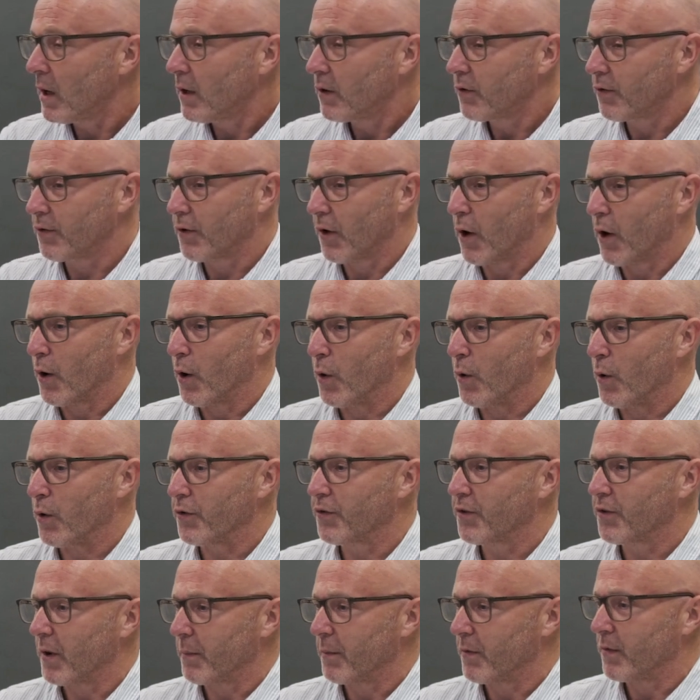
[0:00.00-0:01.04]
So
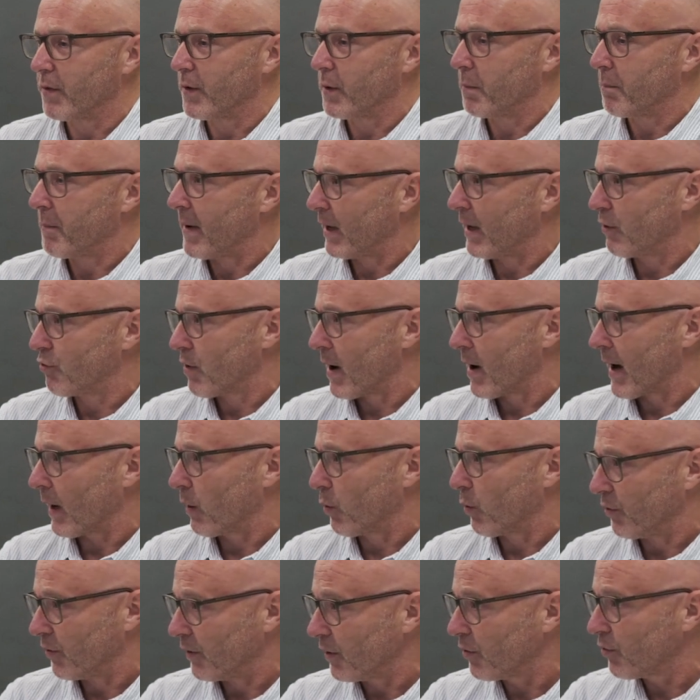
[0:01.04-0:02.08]
some of the major
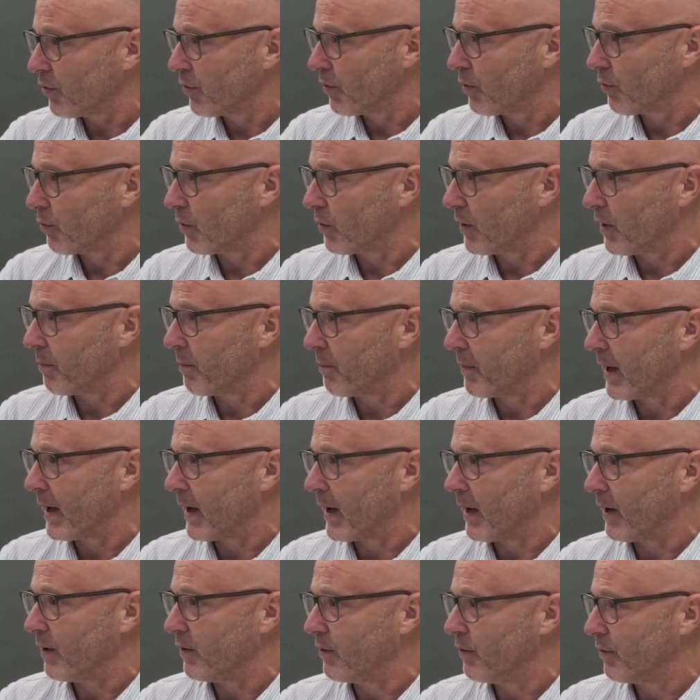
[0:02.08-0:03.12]
acquisitions we have
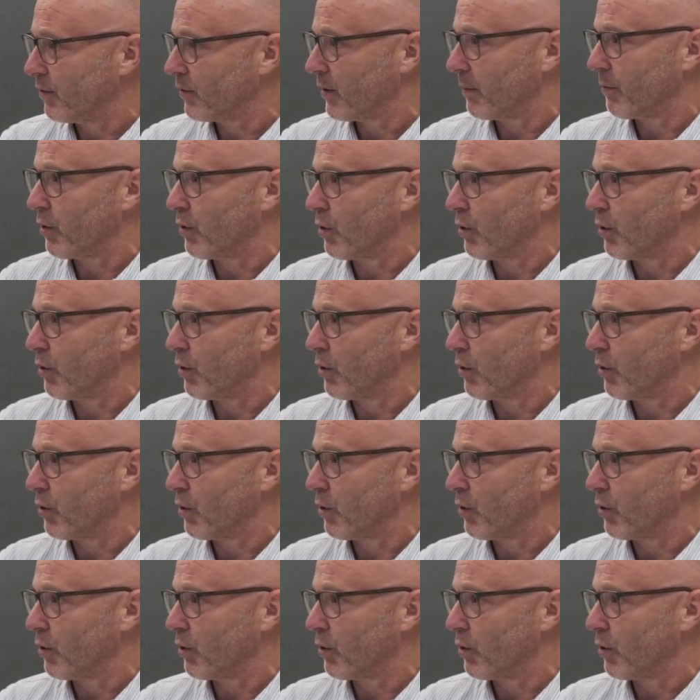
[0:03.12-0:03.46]
made, some of